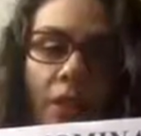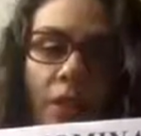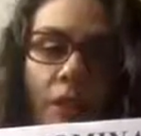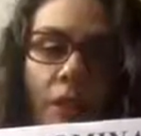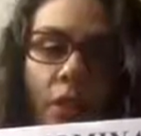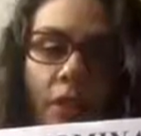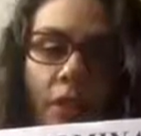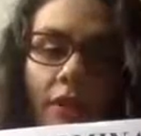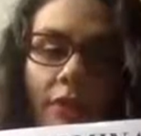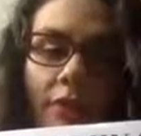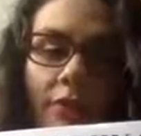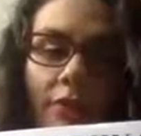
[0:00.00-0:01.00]
So
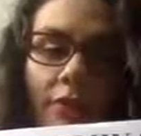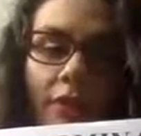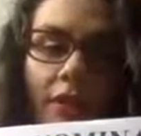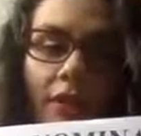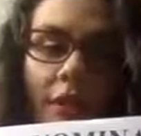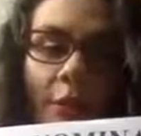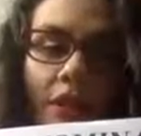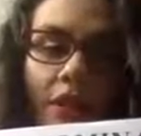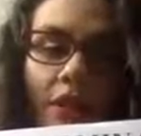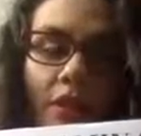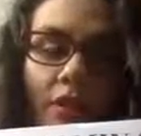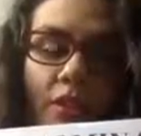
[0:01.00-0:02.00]
if the
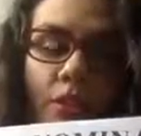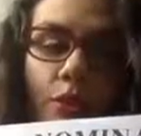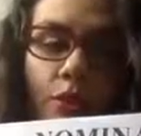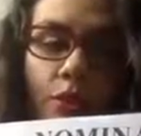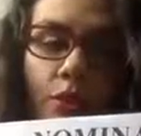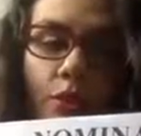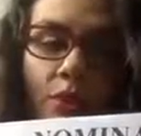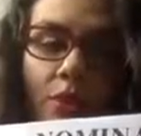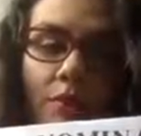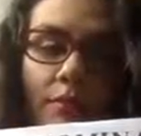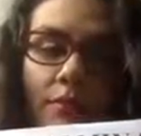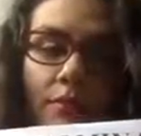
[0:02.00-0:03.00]
subject is
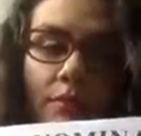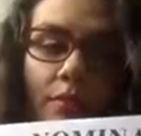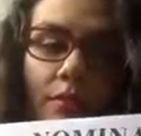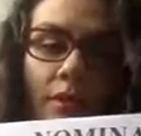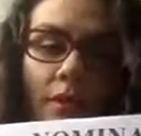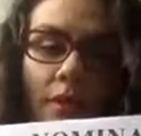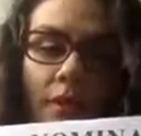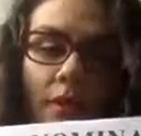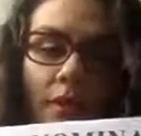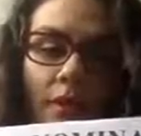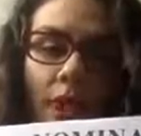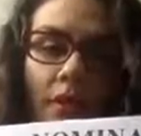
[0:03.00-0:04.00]
neutral,
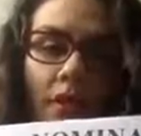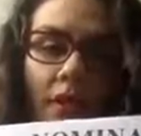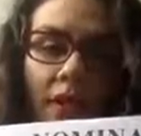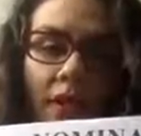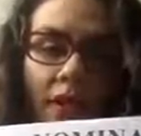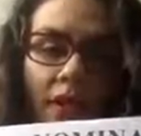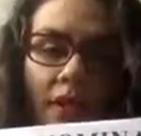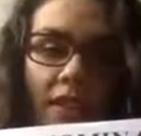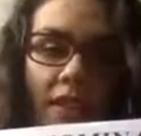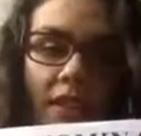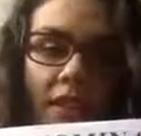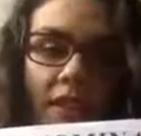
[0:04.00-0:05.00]
everything that
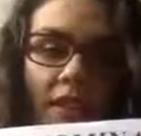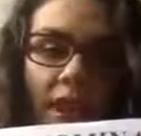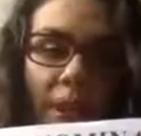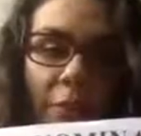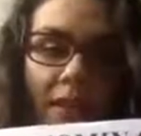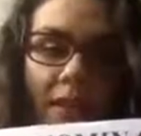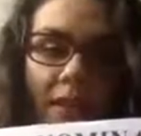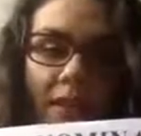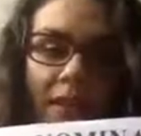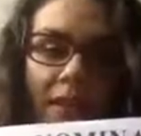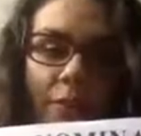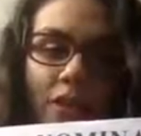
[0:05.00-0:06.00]
describes
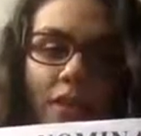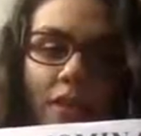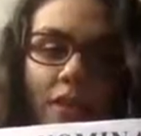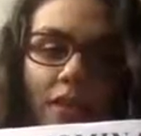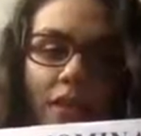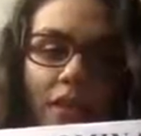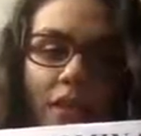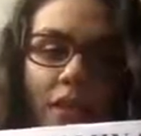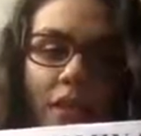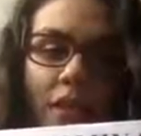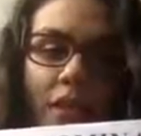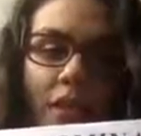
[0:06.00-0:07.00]
this subject
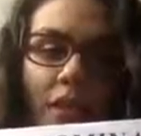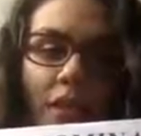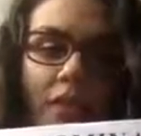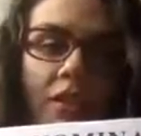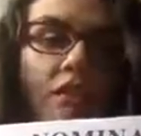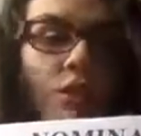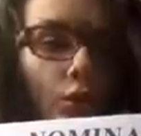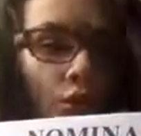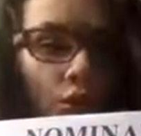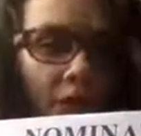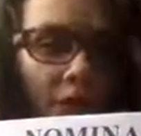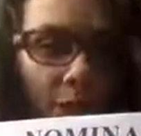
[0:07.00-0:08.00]
is
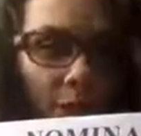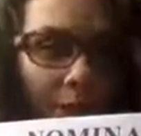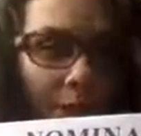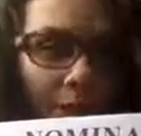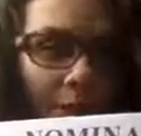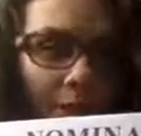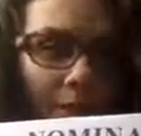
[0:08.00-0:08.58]
neutral as well.